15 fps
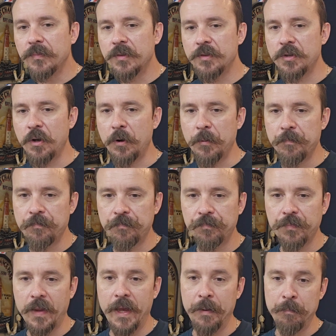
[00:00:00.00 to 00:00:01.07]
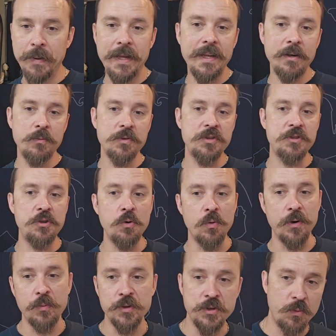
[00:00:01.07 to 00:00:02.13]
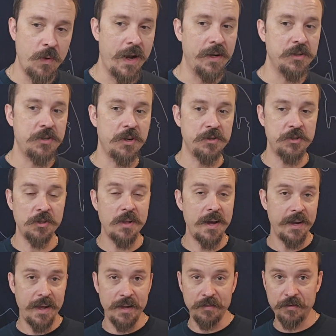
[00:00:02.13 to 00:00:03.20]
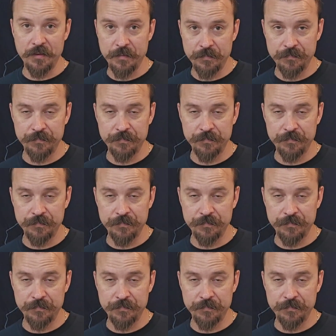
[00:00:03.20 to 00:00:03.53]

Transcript: So, a meeting with Stewart was arranged on July 8th.